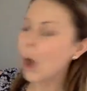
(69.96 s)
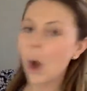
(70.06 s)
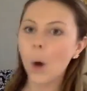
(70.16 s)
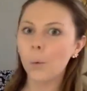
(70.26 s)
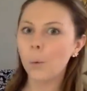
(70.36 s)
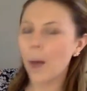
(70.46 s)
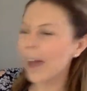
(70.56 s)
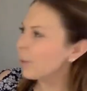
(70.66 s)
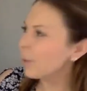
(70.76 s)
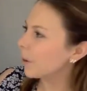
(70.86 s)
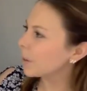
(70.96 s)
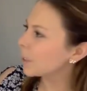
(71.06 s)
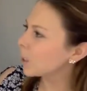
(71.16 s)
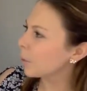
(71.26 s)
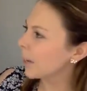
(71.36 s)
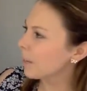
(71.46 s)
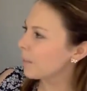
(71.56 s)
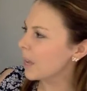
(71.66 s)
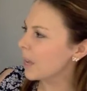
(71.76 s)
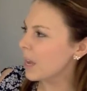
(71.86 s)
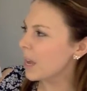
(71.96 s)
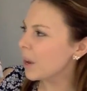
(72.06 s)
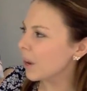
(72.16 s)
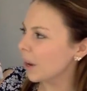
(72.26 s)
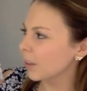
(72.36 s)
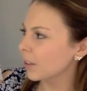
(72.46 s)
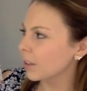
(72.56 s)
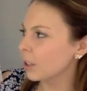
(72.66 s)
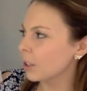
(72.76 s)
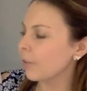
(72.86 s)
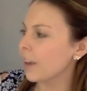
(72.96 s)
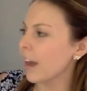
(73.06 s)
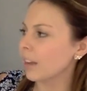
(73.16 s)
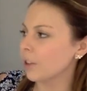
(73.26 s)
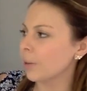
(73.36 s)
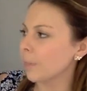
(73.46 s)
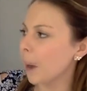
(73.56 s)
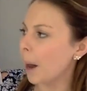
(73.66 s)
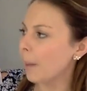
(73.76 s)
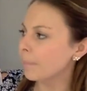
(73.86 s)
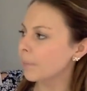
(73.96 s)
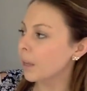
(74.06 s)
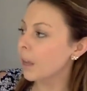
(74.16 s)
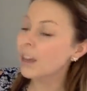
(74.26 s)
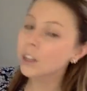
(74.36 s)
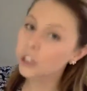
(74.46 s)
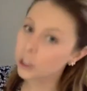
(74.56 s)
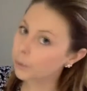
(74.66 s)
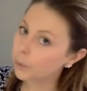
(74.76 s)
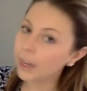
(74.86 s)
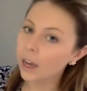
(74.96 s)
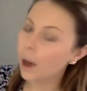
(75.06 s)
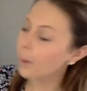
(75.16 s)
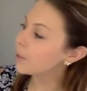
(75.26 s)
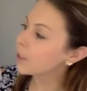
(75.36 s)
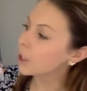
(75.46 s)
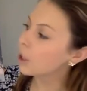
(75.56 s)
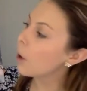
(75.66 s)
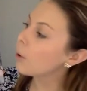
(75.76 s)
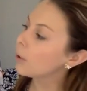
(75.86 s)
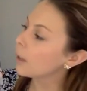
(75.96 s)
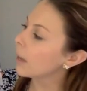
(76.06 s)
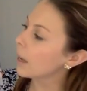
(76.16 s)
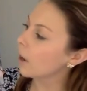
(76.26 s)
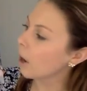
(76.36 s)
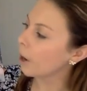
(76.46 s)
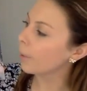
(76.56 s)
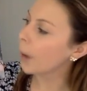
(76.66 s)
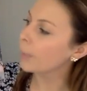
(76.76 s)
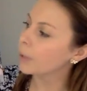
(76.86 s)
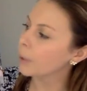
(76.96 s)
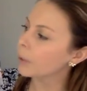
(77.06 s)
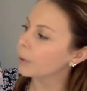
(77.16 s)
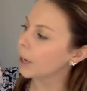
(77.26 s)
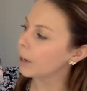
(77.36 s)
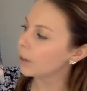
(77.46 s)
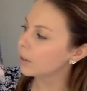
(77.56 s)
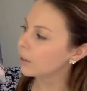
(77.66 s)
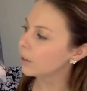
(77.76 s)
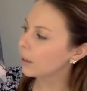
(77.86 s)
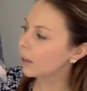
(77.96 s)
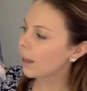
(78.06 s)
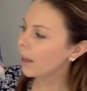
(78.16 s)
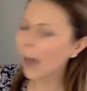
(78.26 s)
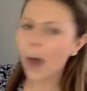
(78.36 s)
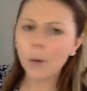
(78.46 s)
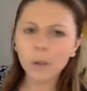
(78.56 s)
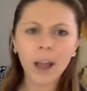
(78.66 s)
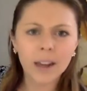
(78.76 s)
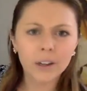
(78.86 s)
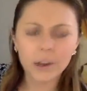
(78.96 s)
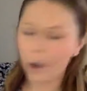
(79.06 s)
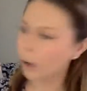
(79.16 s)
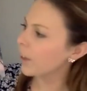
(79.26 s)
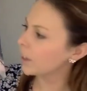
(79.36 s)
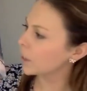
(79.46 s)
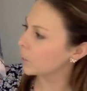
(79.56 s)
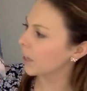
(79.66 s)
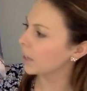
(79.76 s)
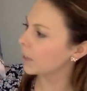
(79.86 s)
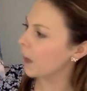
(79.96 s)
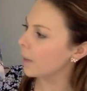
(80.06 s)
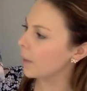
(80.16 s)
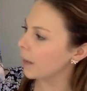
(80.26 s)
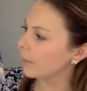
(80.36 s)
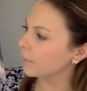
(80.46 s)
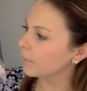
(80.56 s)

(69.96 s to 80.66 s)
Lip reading: When will spring be here? Sophie asked her mom. Spring comes slowly, her mom told her. How will I know that spring is coming?